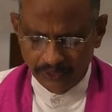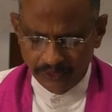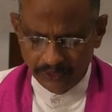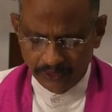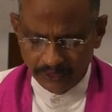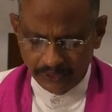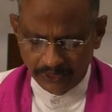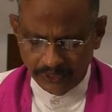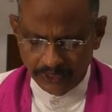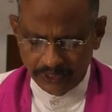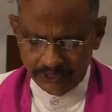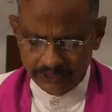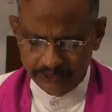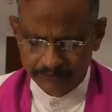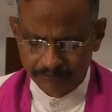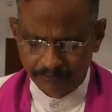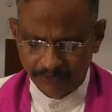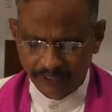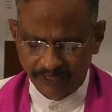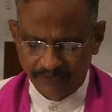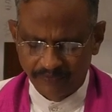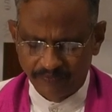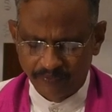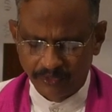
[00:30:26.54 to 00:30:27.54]
Let us
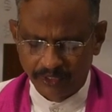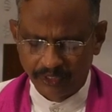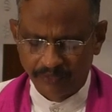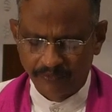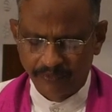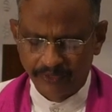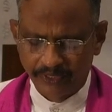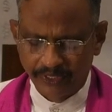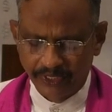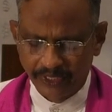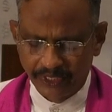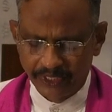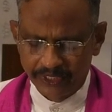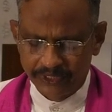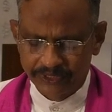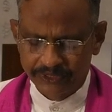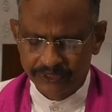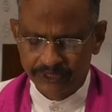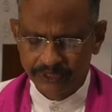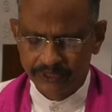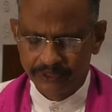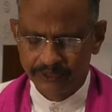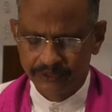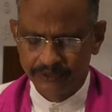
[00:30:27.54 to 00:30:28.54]
pray for our
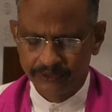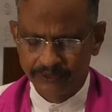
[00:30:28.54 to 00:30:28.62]
nation,